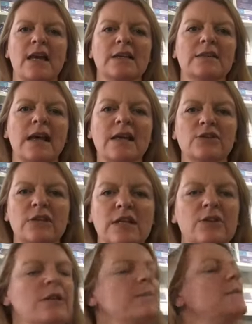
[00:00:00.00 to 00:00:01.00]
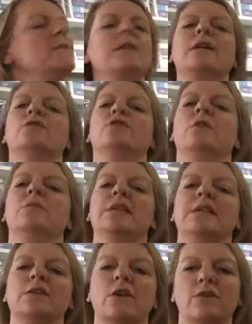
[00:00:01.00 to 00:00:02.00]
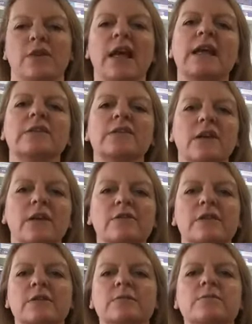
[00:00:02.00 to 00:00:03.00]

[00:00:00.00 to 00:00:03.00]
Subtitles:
And Natalie got up and said, you know, we didn't know the answer and